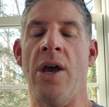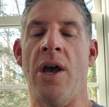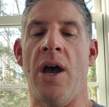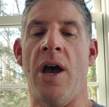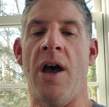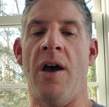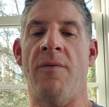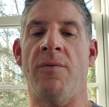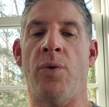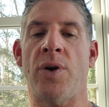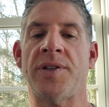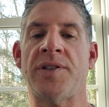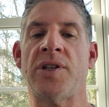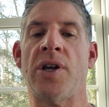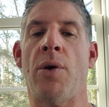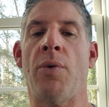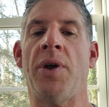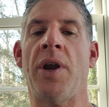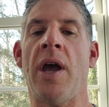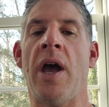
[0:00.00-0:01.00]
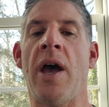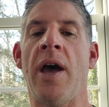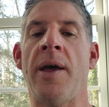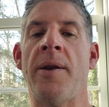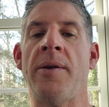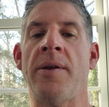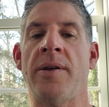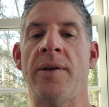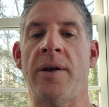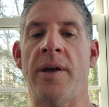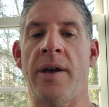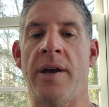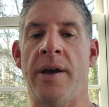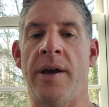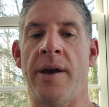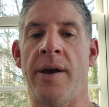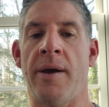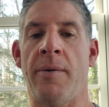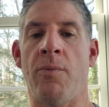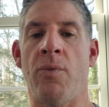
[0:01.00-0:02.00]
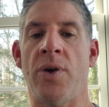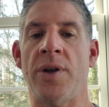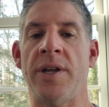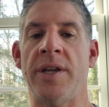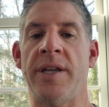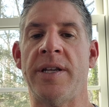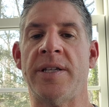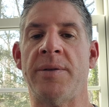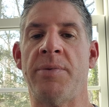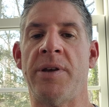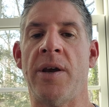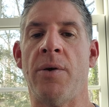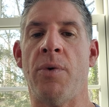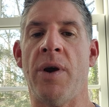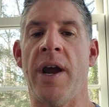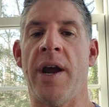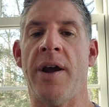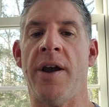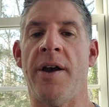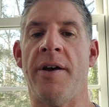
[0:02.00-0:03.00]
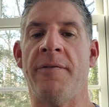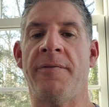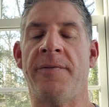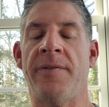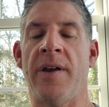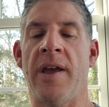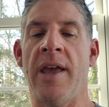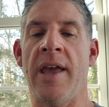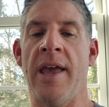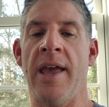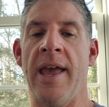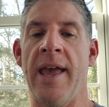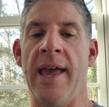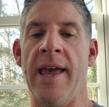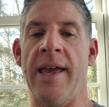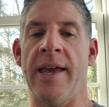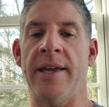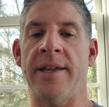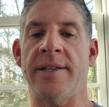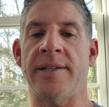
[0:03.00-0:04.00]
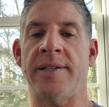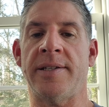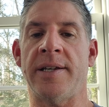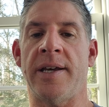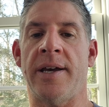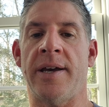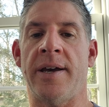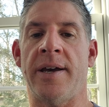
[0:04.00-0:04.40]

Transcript: of what's going on, what you need to be aware of. And